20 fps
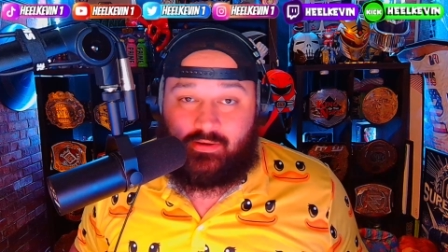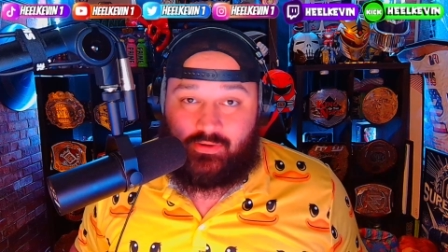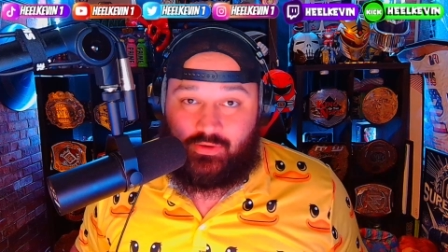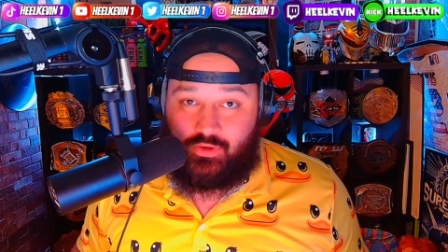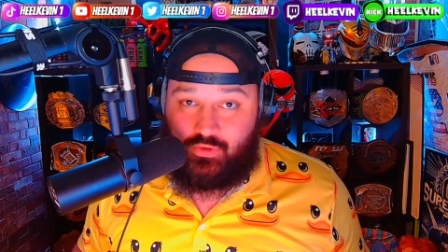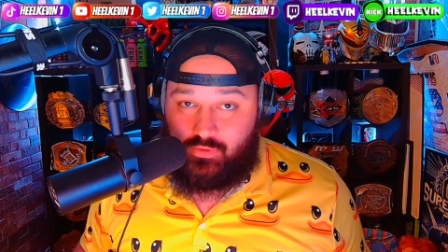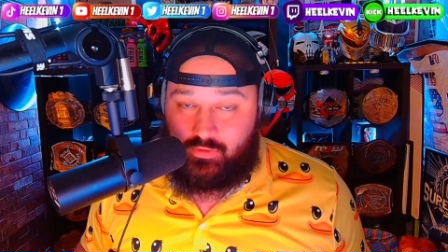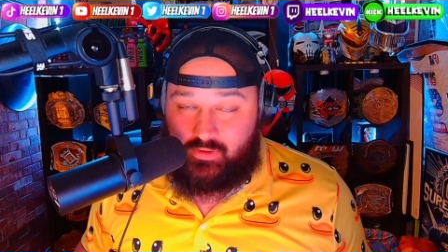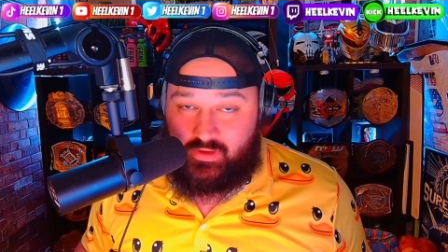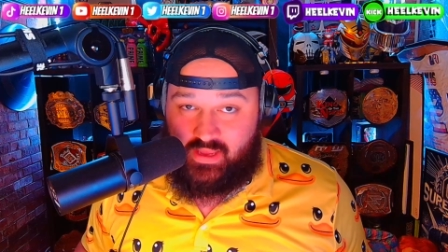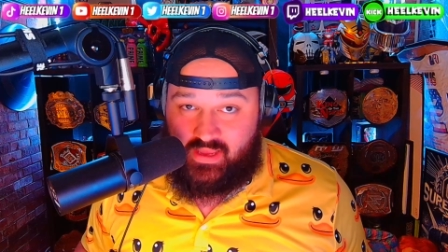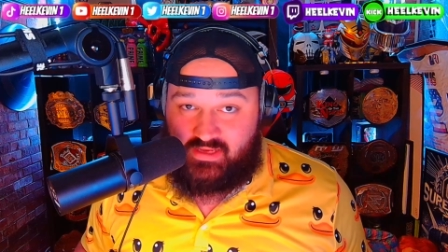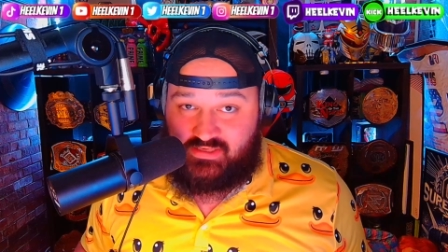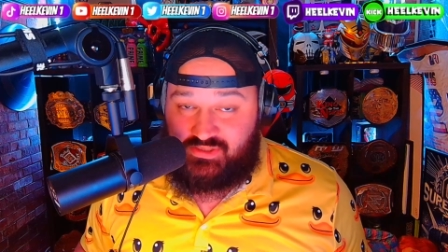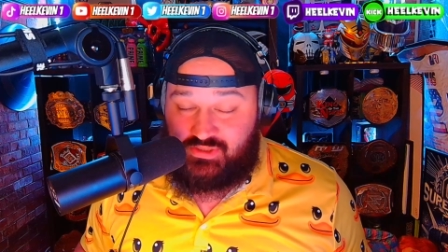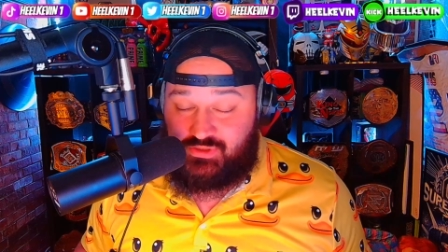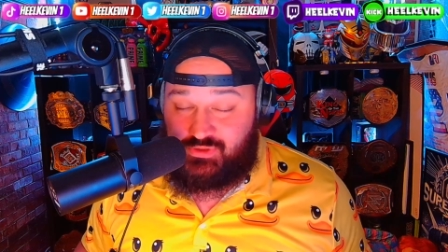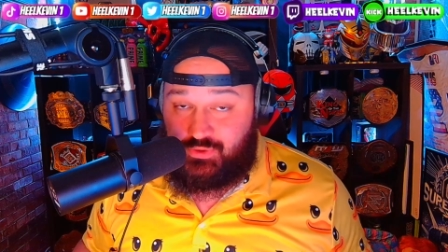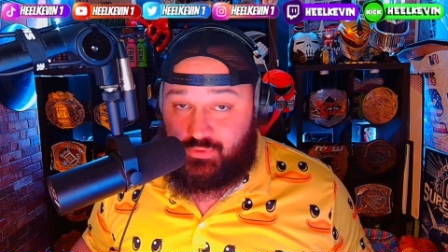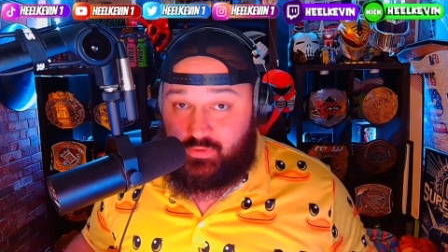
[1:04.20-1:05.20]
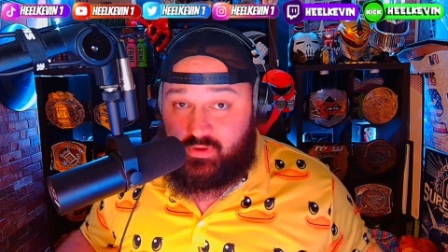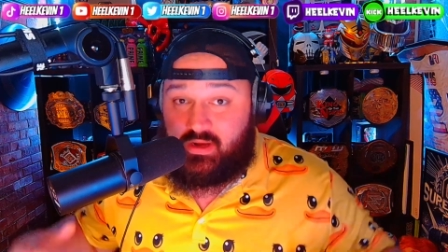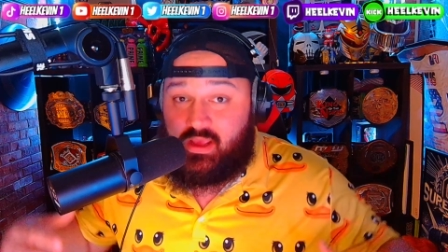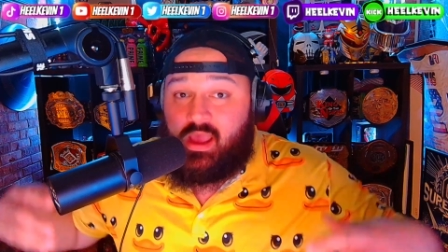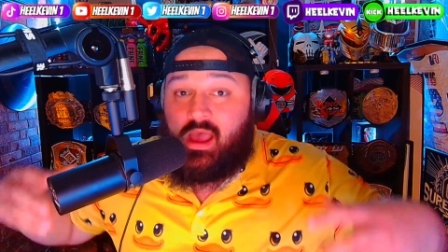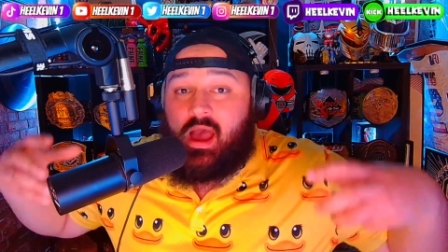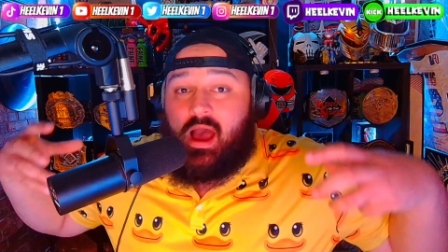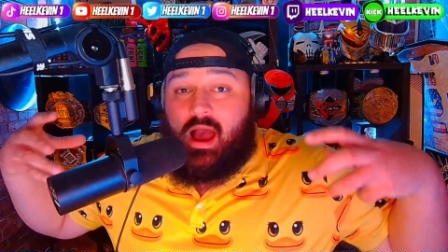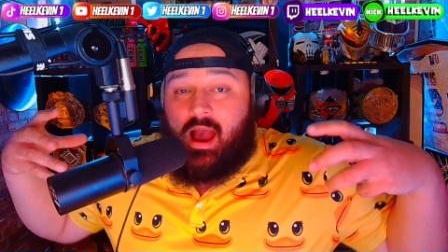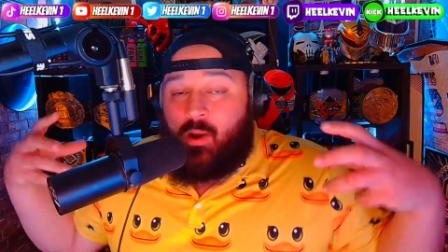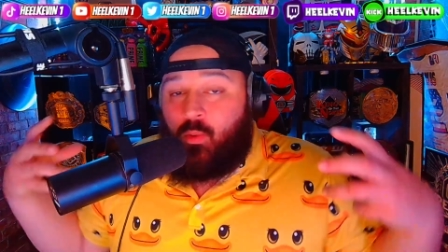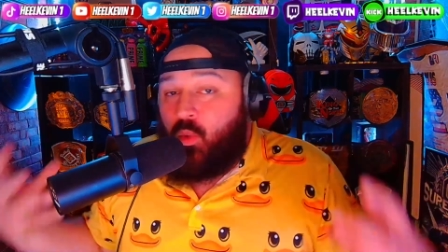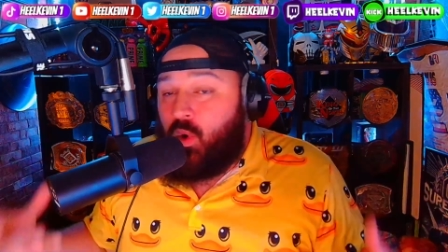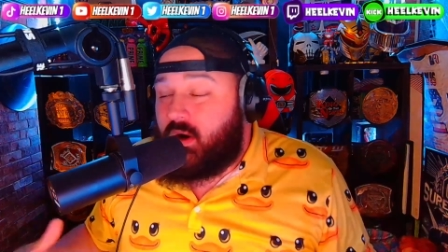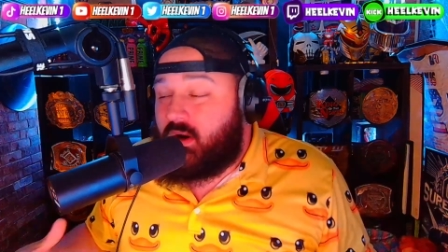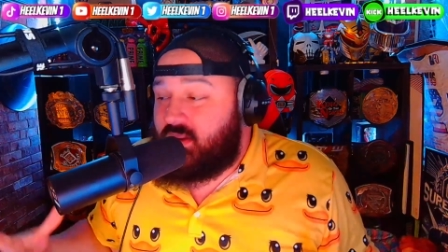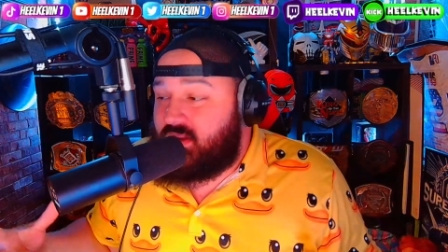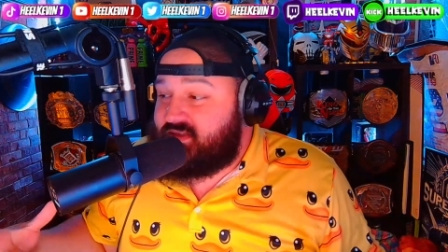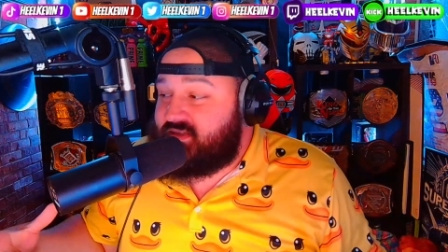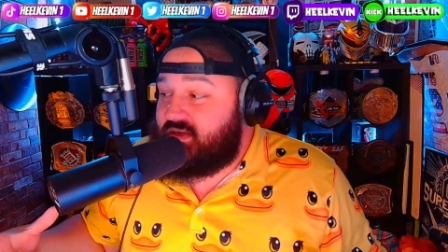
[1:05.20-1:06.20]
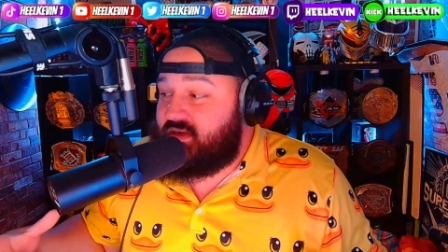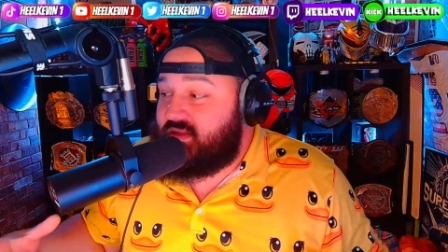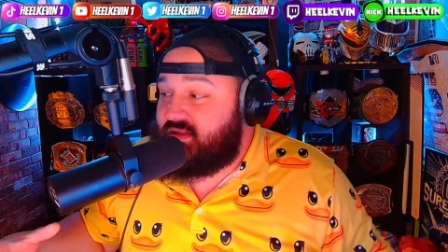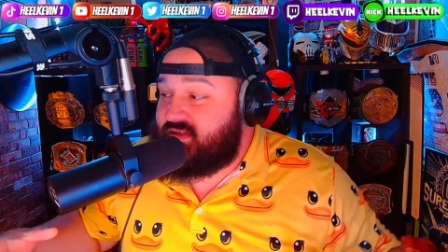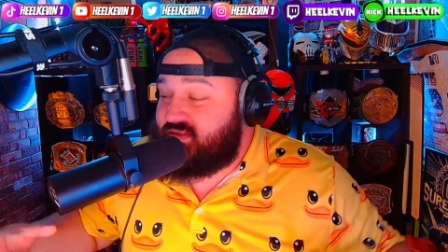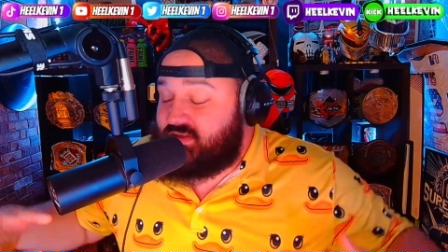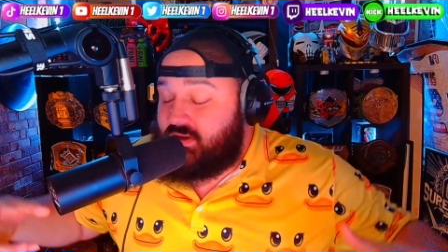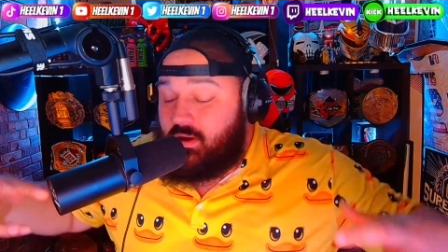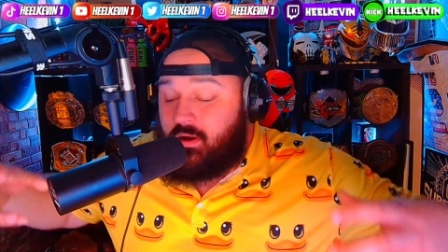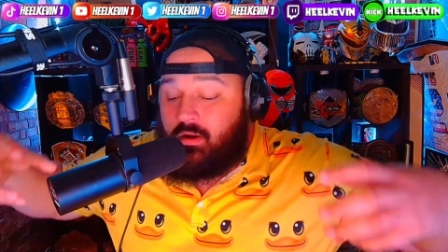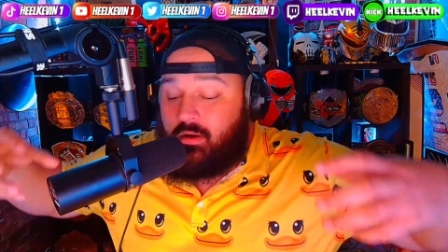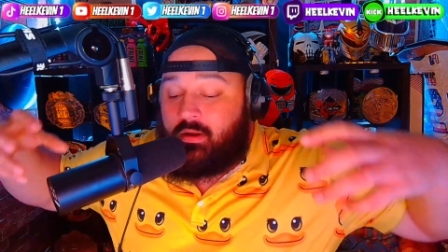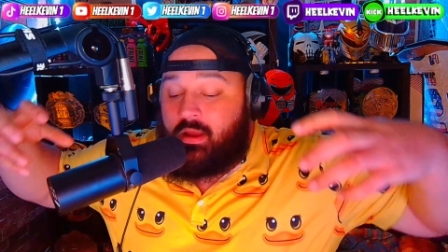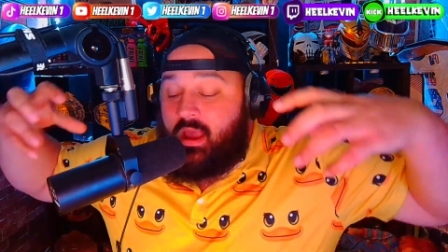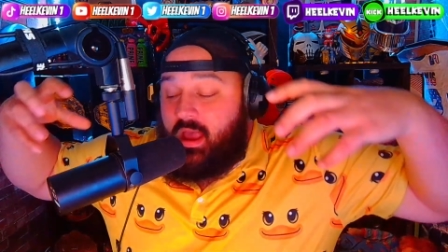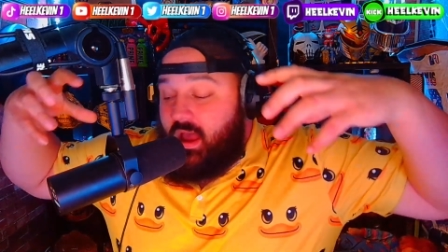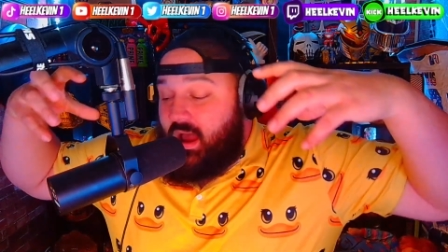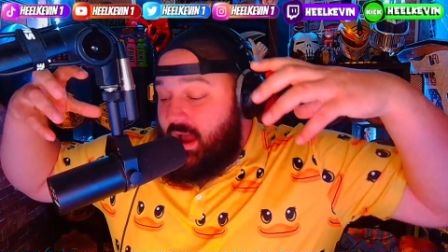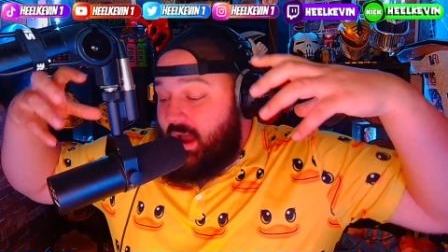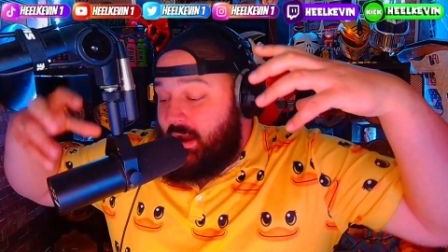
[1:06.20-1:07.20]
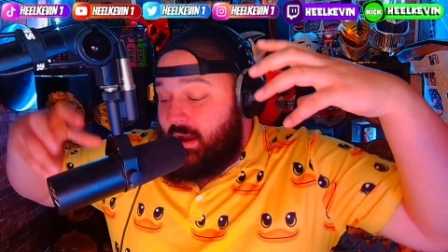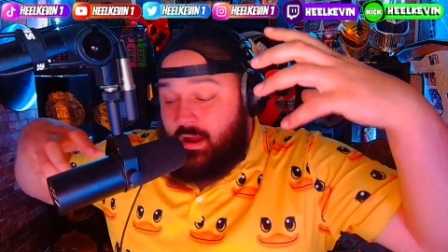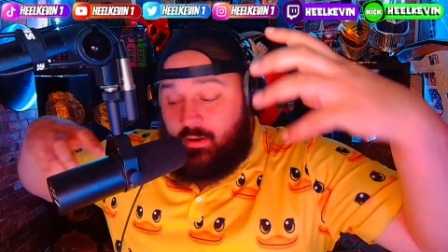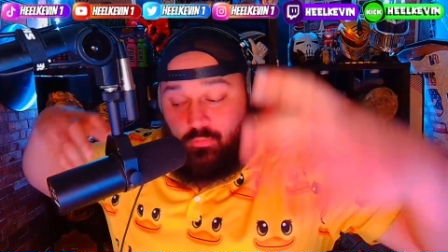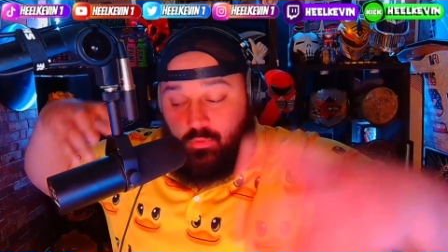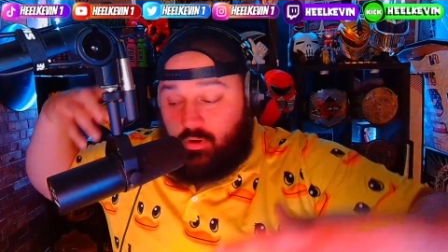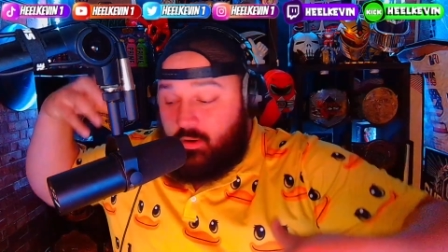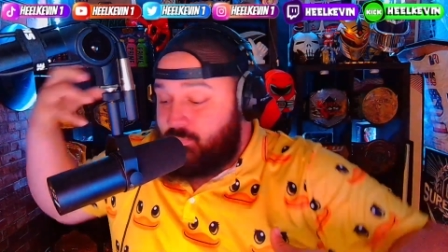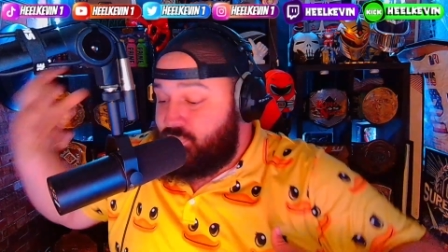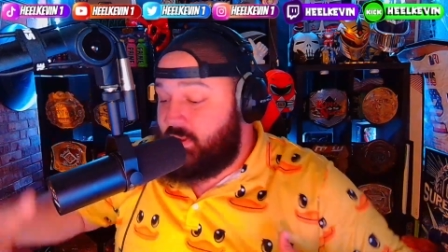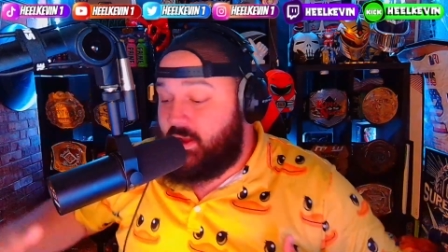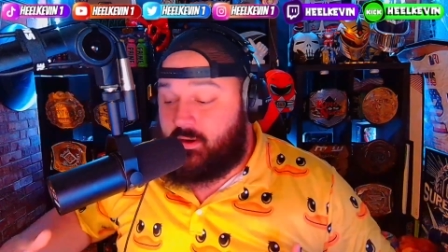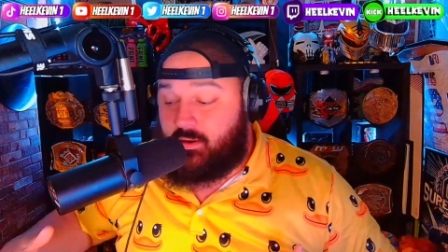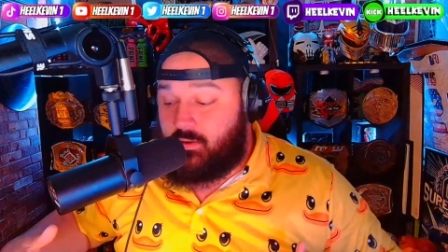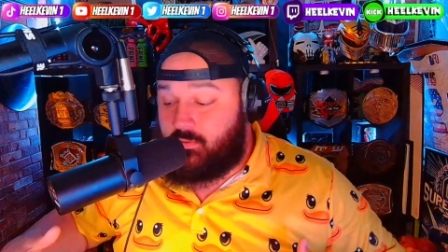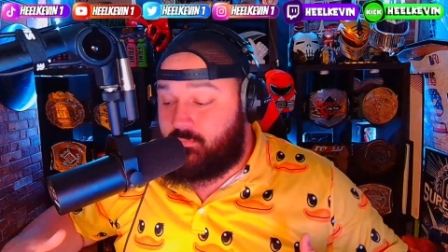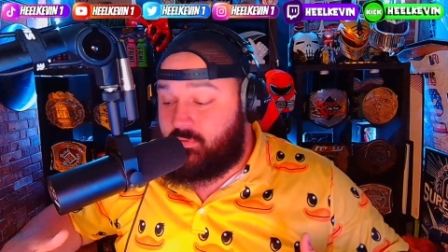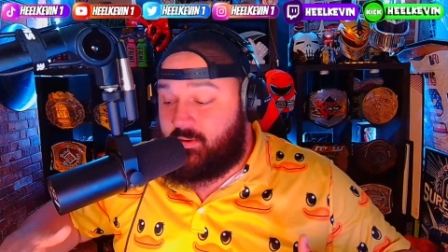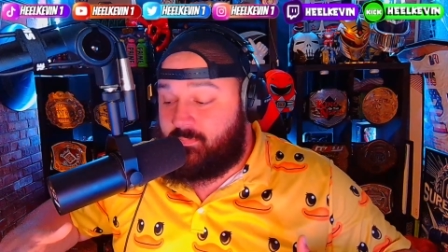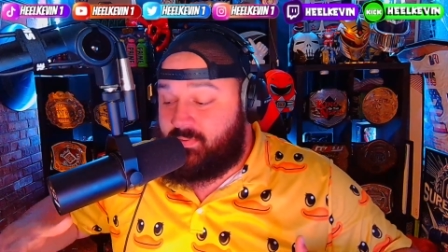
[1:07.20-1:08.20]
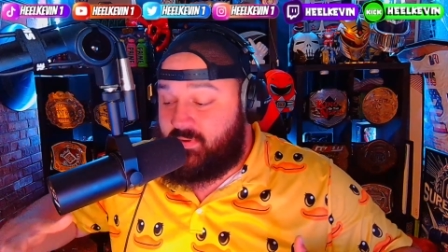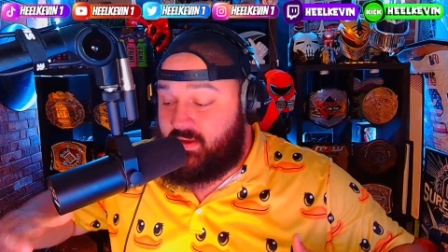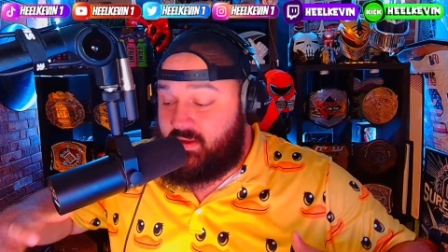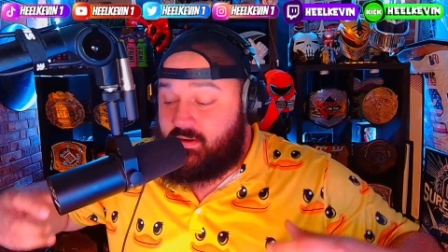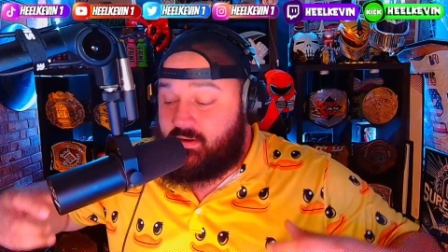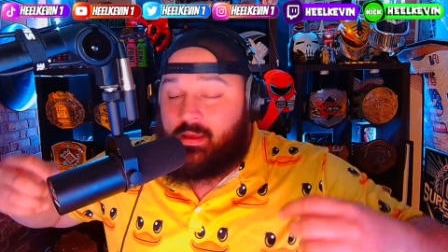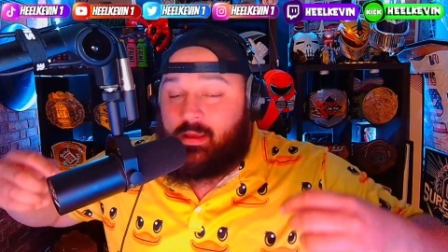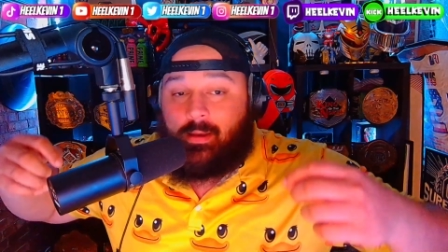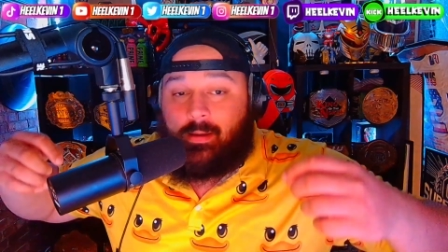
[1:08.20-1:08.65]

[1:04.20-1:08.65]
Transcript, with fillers: and do a reaction to it. I want to listen to the song, I, I want to play it on repeat,